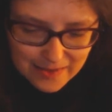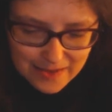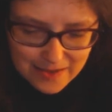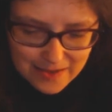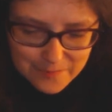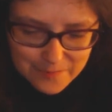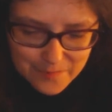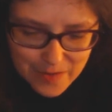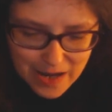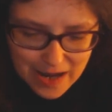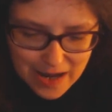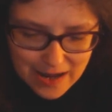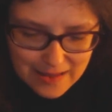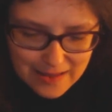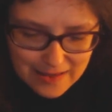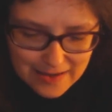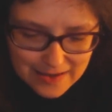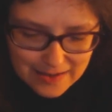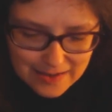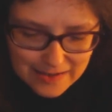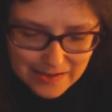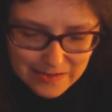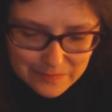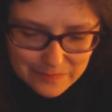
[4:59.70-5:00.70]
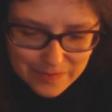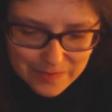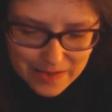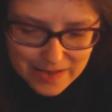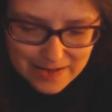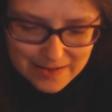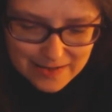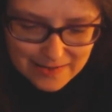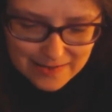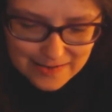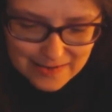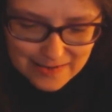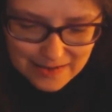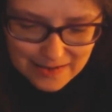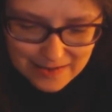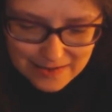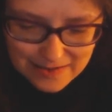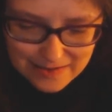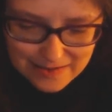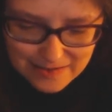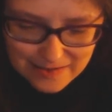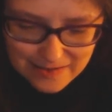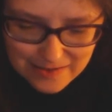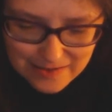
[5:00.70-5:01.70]
the pilot explains
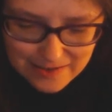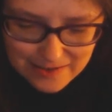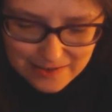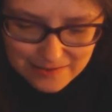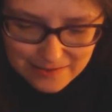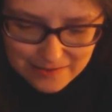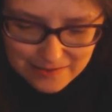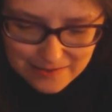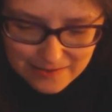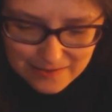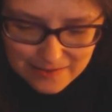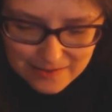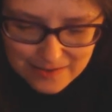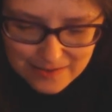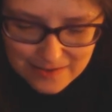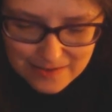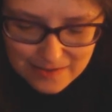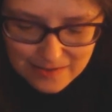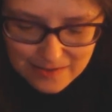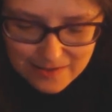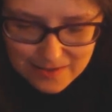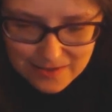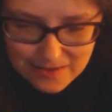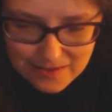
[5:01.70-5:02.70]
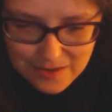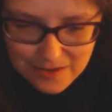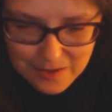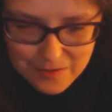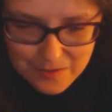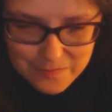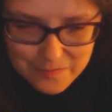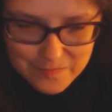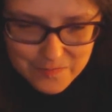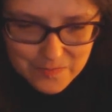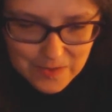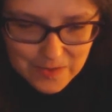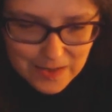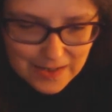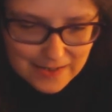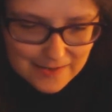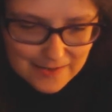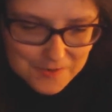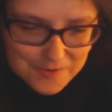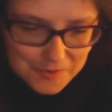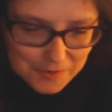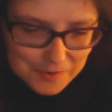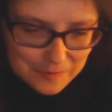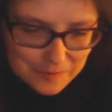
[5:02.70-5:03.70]
that they go and
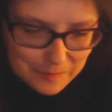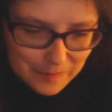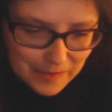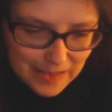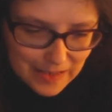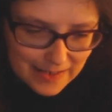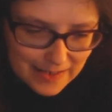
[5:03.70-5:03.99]
land on a